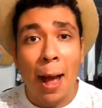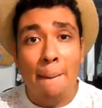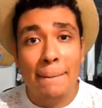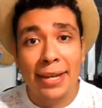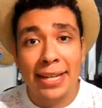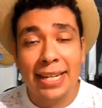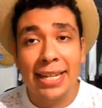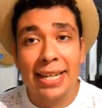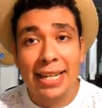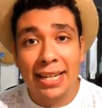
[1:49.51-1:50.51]

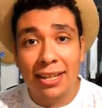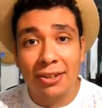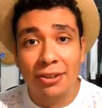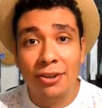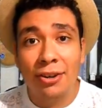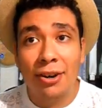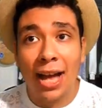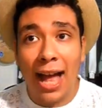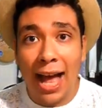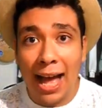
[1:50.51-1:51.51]
mini little
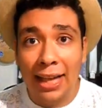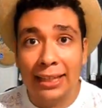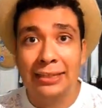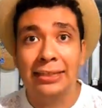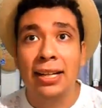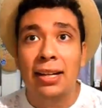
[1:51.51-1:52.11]
ass